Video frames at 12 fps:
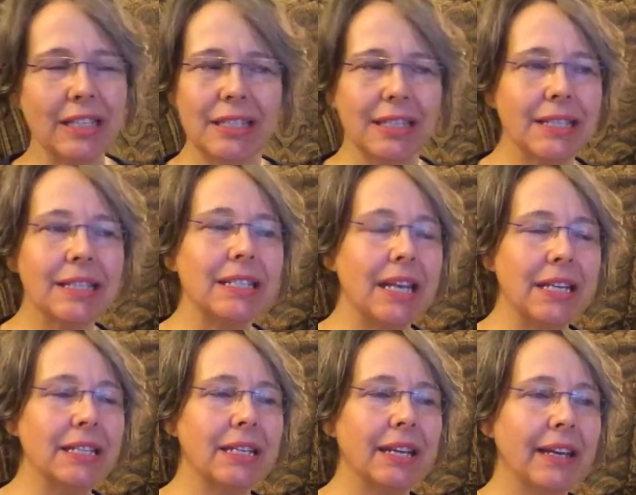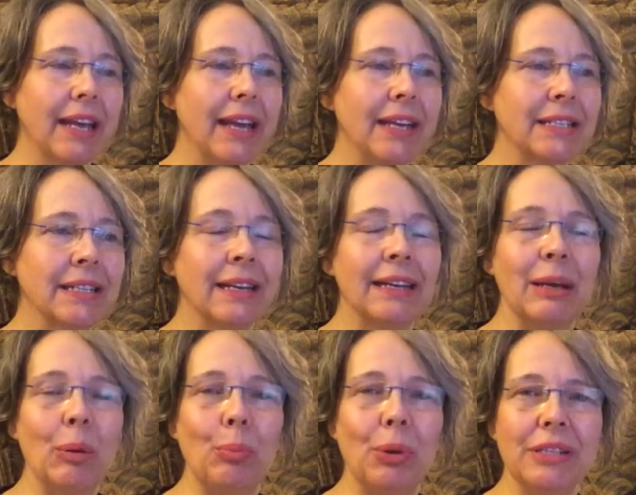It doesn't taste like eggs,
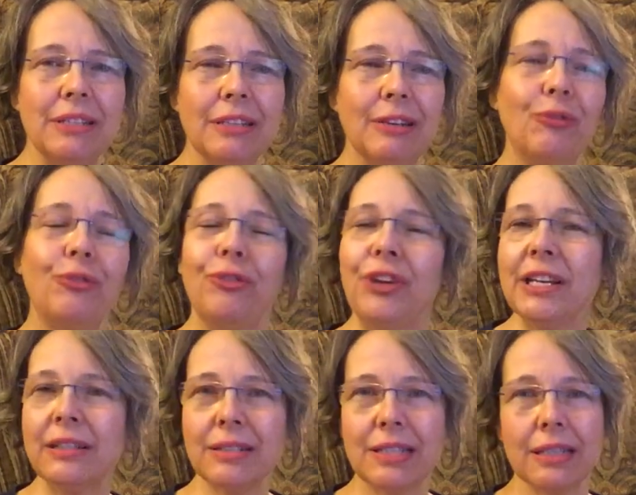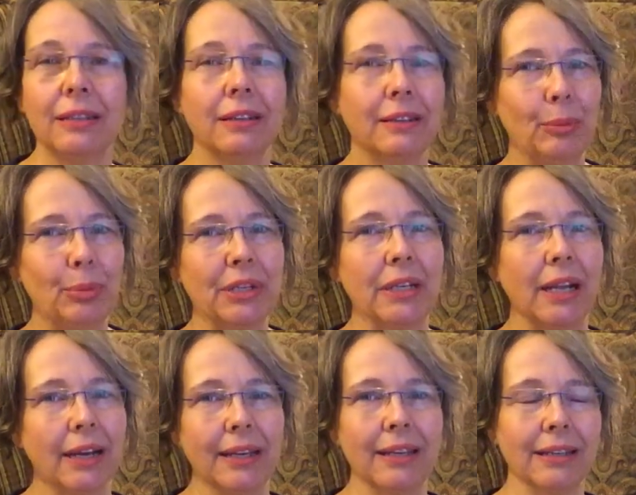but it feels a little bit
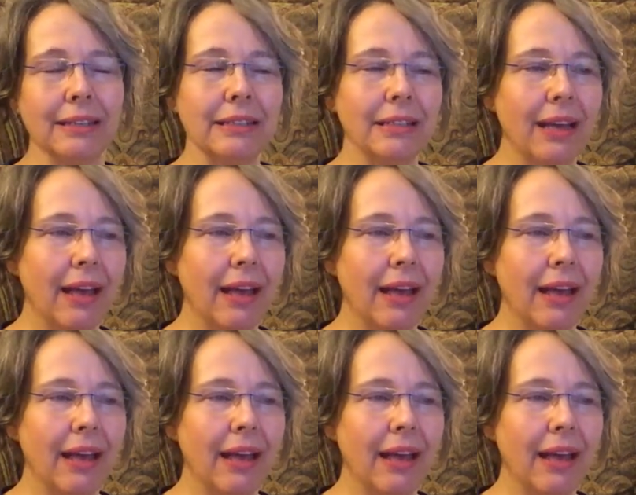like it.